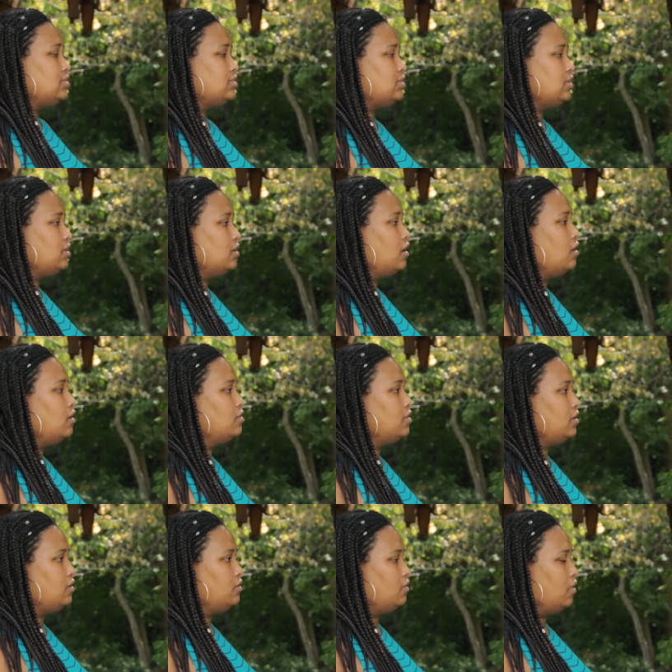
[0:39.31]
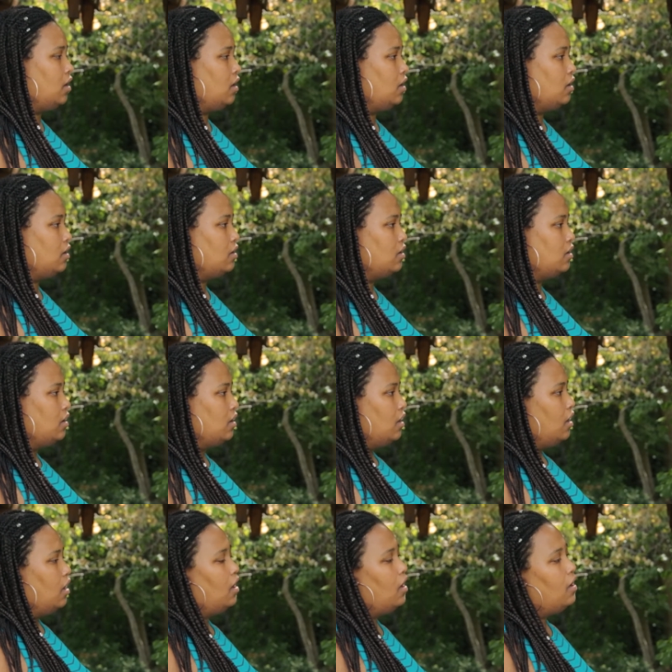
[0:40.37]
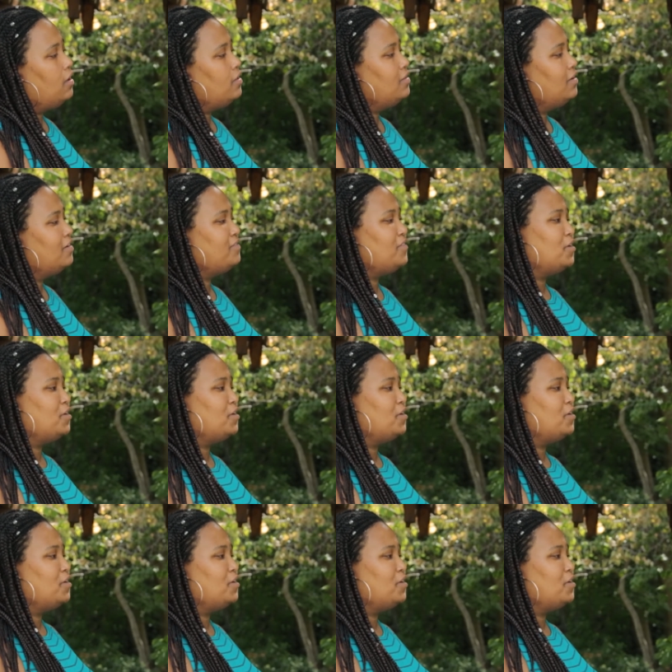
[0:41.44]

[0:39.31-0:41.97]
See all that you are. All of your